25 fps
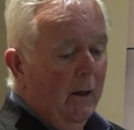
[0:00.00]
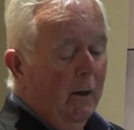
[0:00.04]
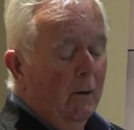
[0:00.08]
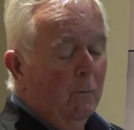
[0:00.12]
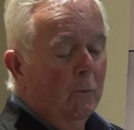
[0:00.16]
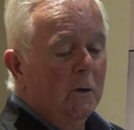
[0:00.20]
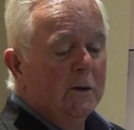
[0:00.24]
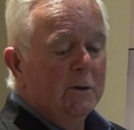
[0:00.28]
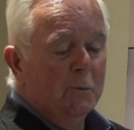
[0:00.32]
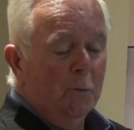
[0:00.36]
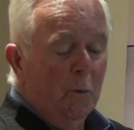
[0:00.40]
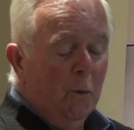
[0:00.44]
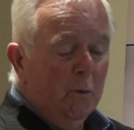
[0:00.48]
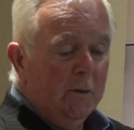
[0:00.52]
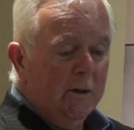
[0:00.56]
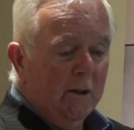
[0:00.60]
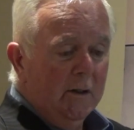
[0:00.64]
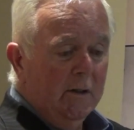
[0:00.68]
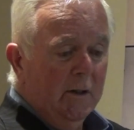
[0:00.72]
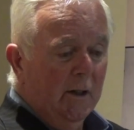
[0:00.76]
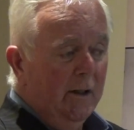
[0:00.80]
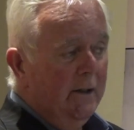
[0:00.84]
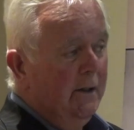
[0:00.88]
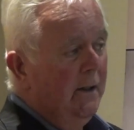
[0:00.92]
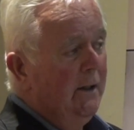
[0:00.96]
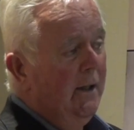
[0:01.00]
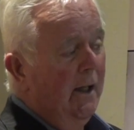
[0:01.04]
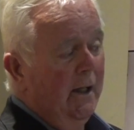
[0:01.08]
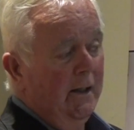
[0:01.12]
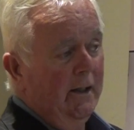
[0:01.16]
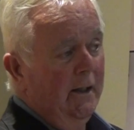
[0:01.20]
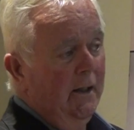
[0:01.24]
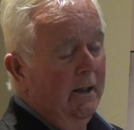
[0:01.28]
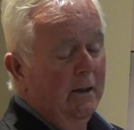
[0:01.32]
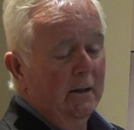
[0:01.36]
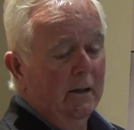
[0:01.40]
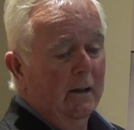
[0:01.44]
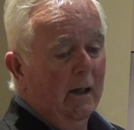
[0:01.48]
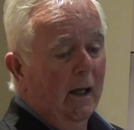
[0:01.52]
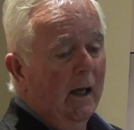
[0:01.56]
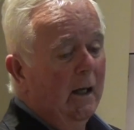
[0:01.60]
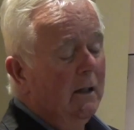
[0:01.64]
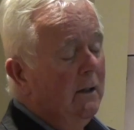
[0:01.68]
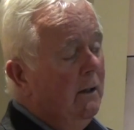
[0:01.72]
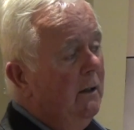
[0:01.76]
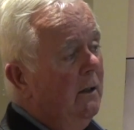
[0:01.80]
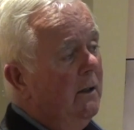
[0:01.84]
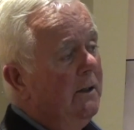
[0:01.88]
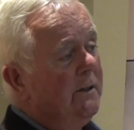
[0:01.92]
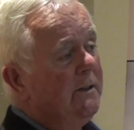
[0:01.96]
was wounded in 1918 and
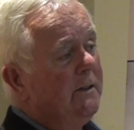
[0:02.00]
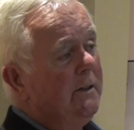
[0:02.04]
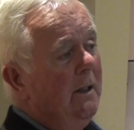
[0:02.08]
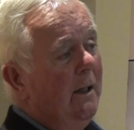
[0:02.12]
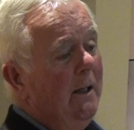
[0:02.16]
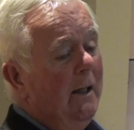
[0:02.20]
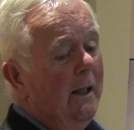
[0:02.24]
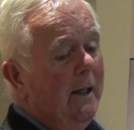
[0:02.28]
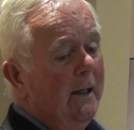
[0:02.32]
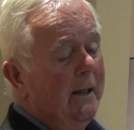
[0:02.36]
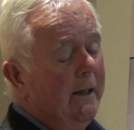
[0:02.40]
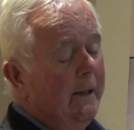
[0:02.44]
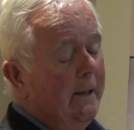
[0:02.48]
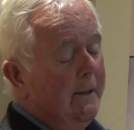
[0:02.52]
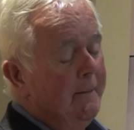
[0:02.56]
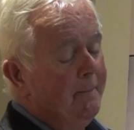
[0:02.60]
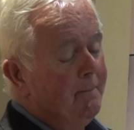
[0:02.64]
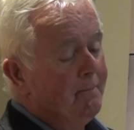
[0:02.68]
lost a leg.